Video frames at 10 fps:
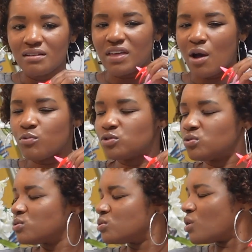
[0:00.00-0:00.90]
that was
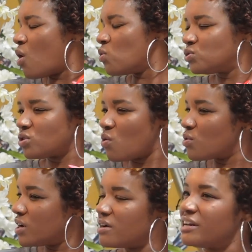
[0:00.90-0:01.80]
so
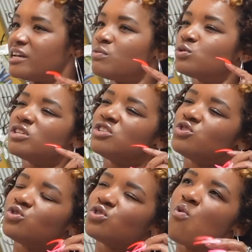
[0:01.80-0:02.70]
good. And
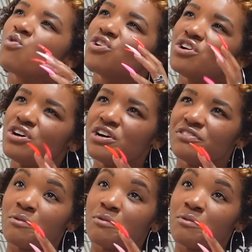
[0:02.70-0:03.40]
it's so good.